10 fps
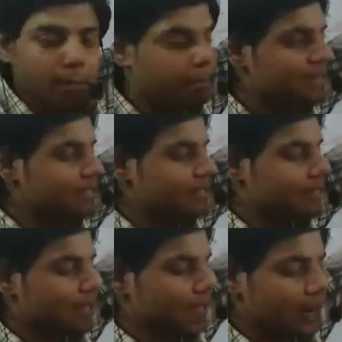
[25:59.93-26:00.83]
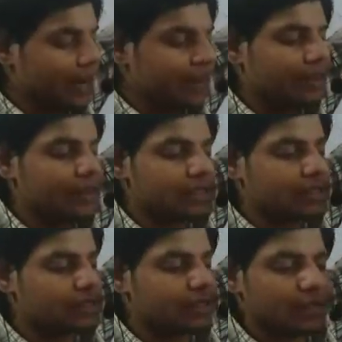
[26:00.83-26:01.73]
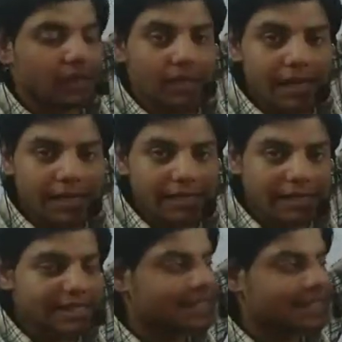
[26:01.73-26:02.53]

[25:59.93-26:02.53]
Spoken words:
pieces, and this T